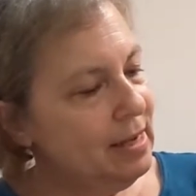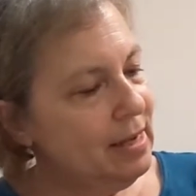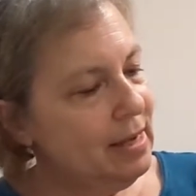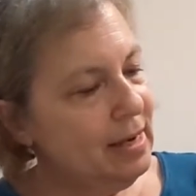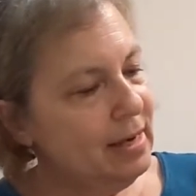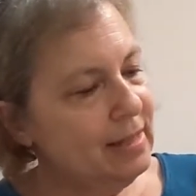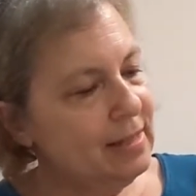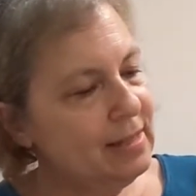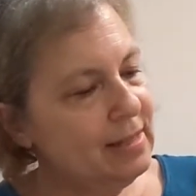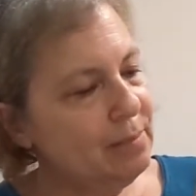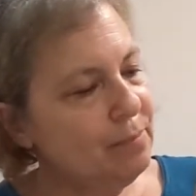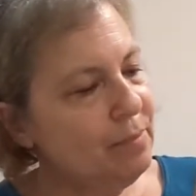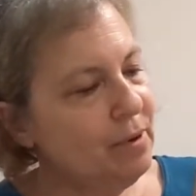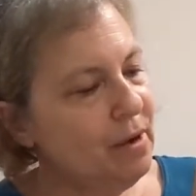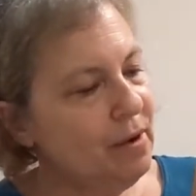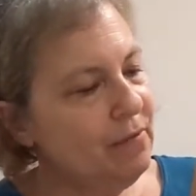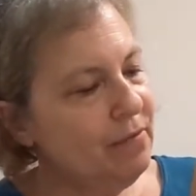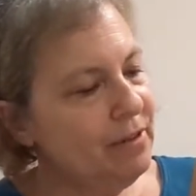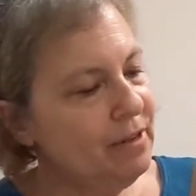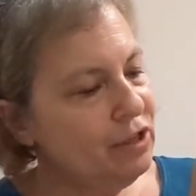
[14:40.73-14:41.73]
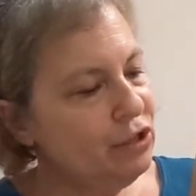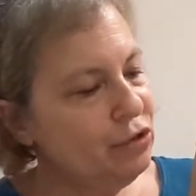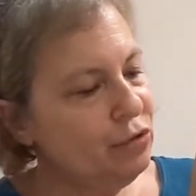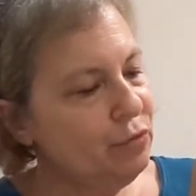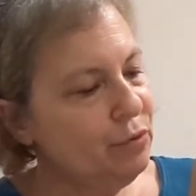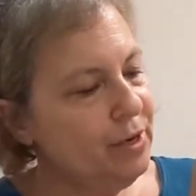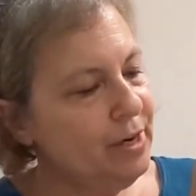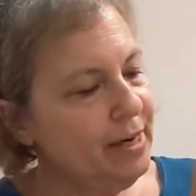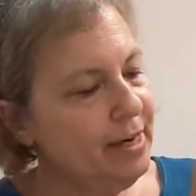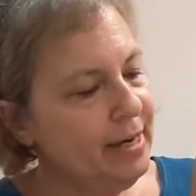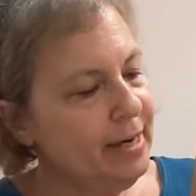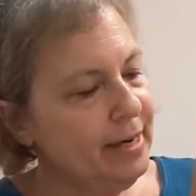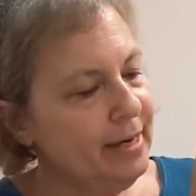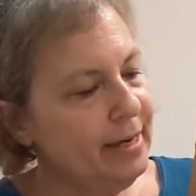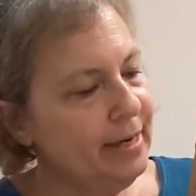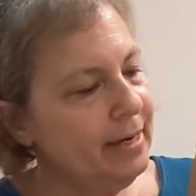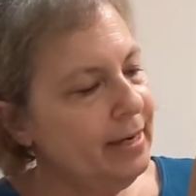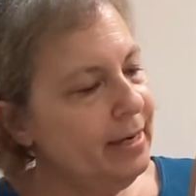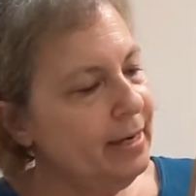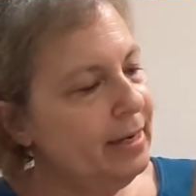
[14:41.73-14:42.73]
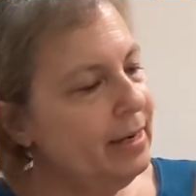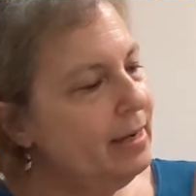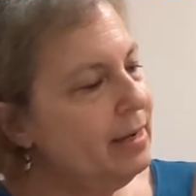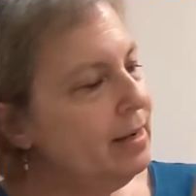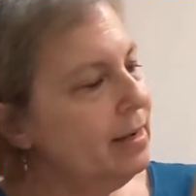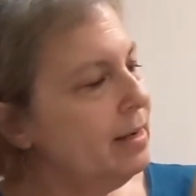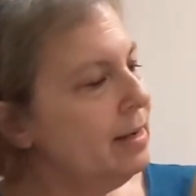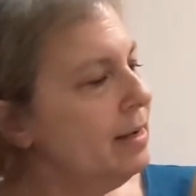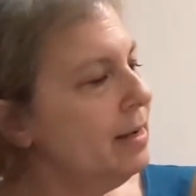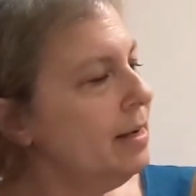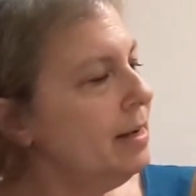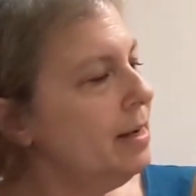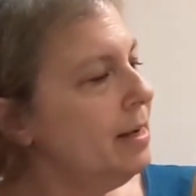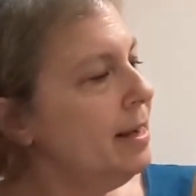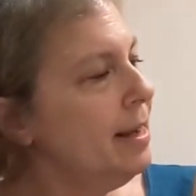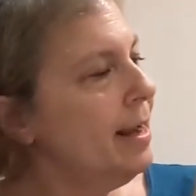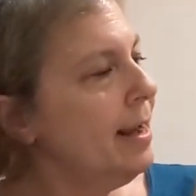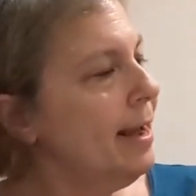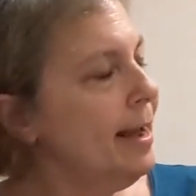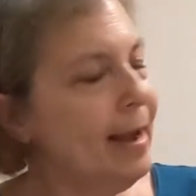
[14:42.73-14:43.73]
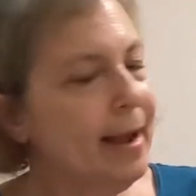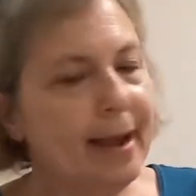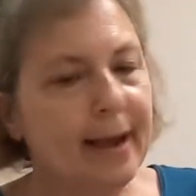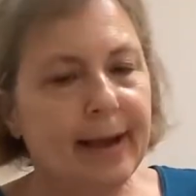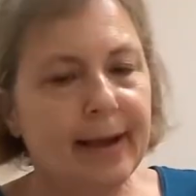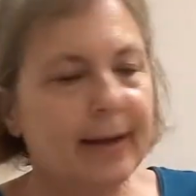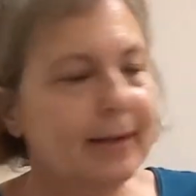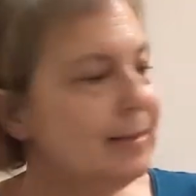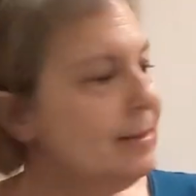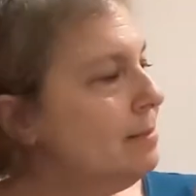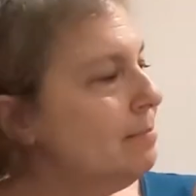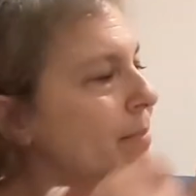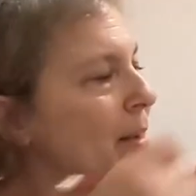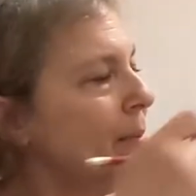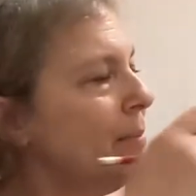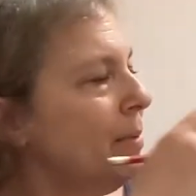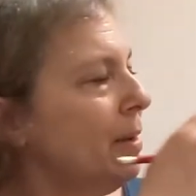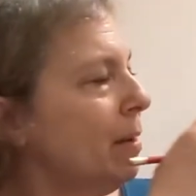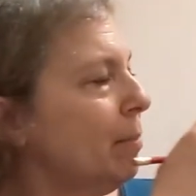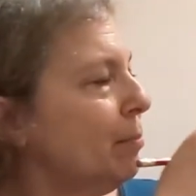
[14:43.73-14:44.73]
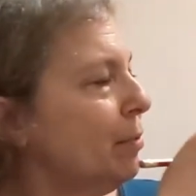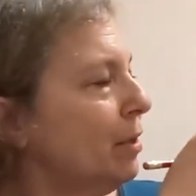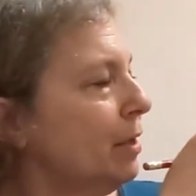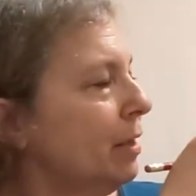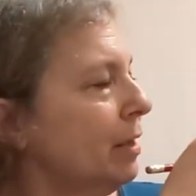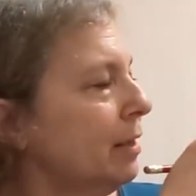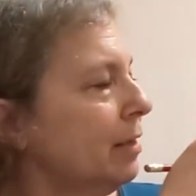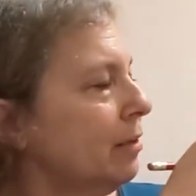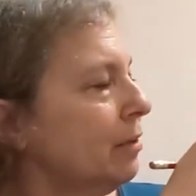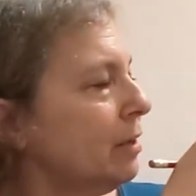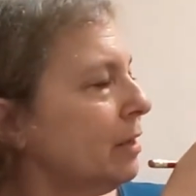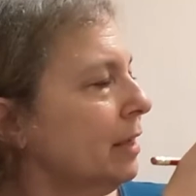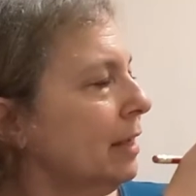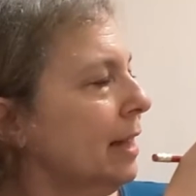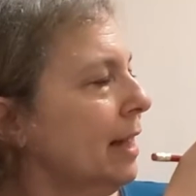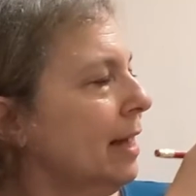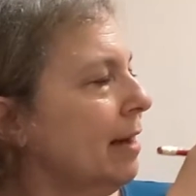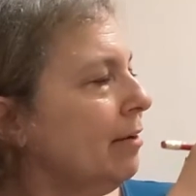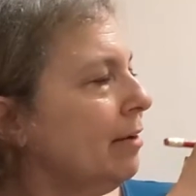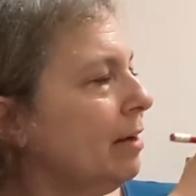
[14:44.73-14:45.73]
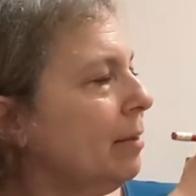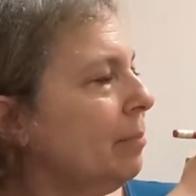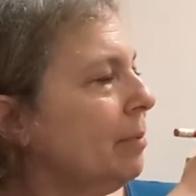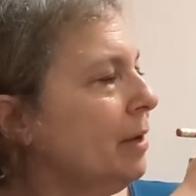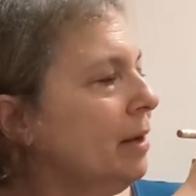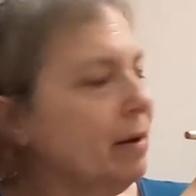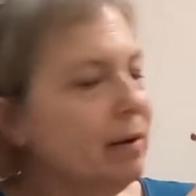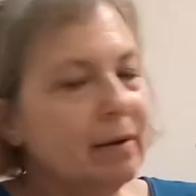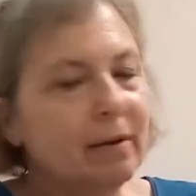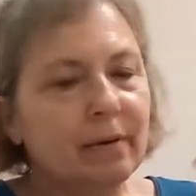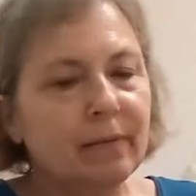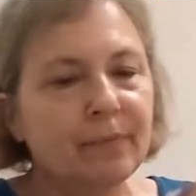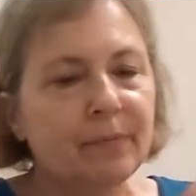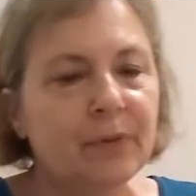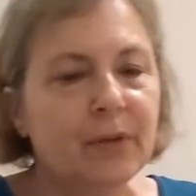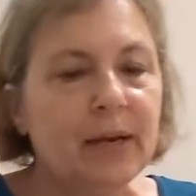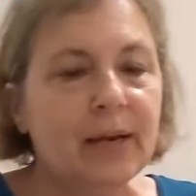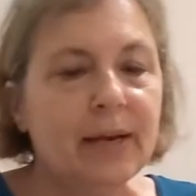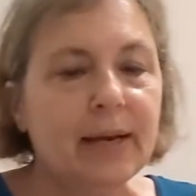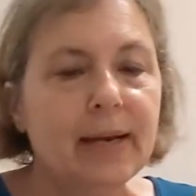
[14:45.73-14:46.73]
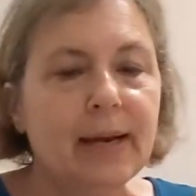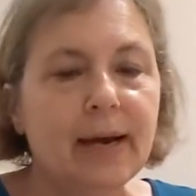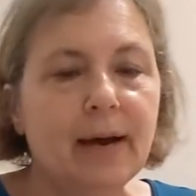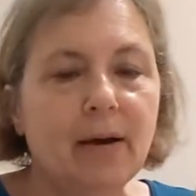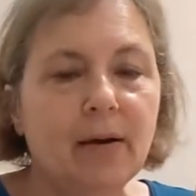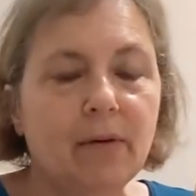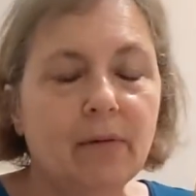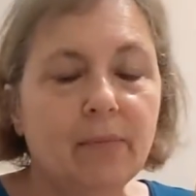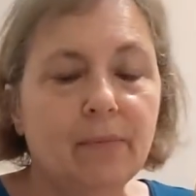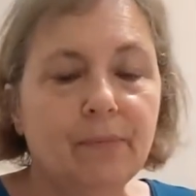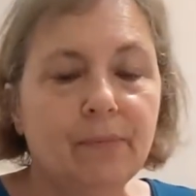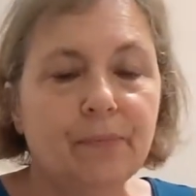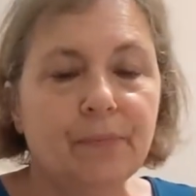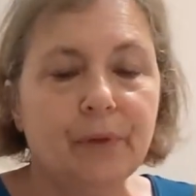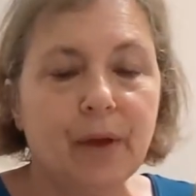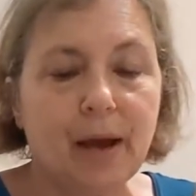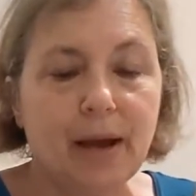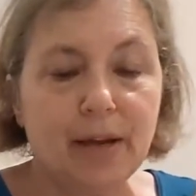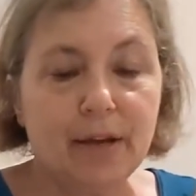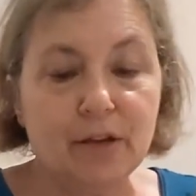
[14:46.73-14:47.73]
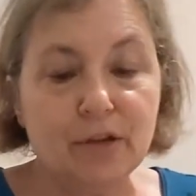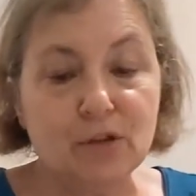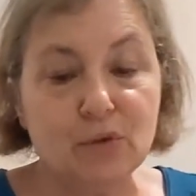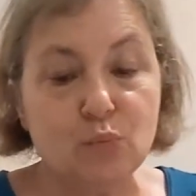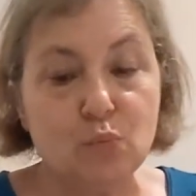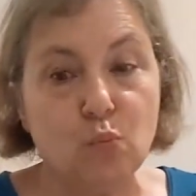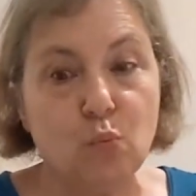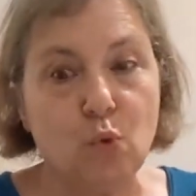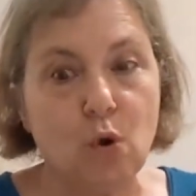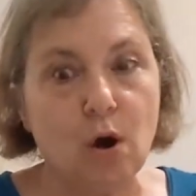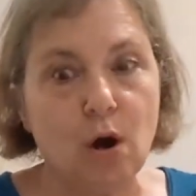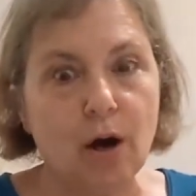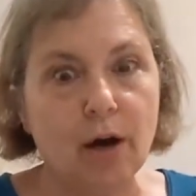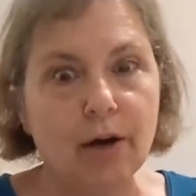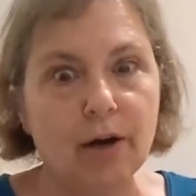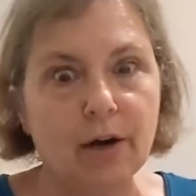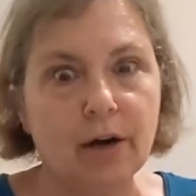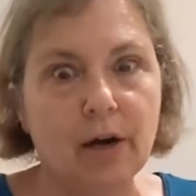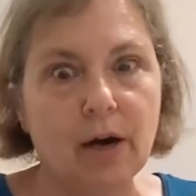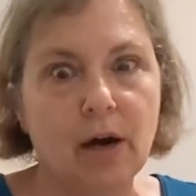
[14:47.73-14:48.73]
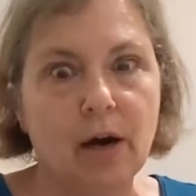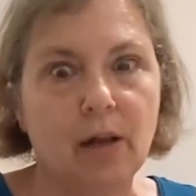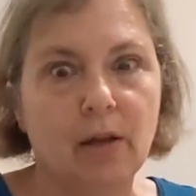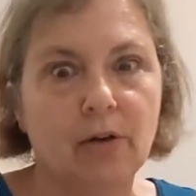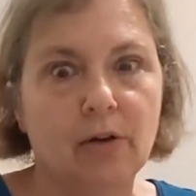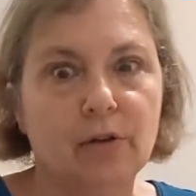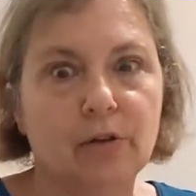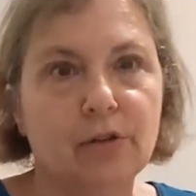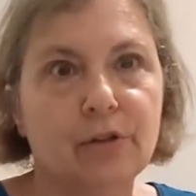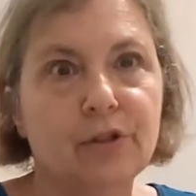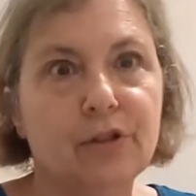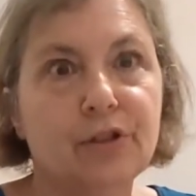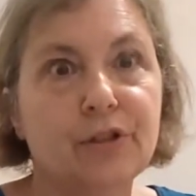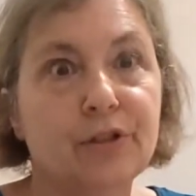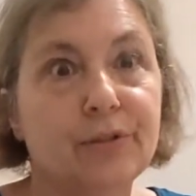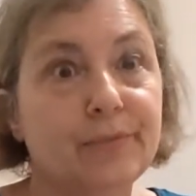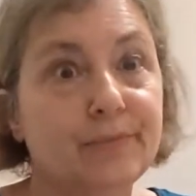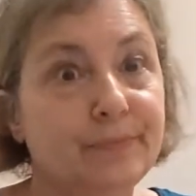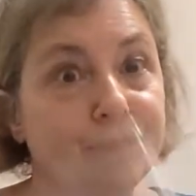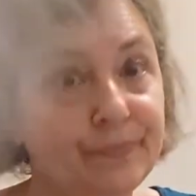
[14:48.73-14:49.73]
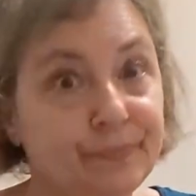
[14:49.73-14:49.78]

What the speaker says: and it's above the tree, and maybe I'll put a little cloud up here. Now, I use watercolors